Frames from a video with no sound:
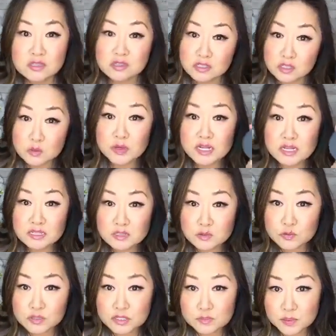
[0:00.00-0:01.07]
This one is
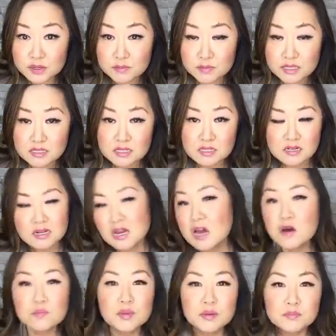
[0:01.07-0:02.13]
really pigmented,
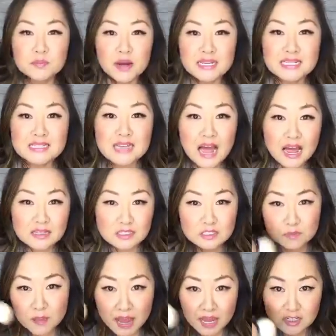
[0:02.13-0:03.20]
but by not
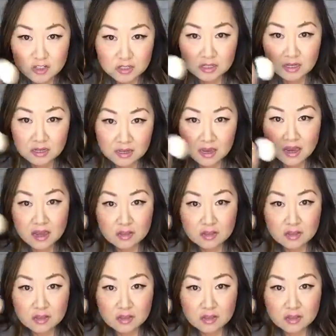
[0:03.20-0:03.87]
smashing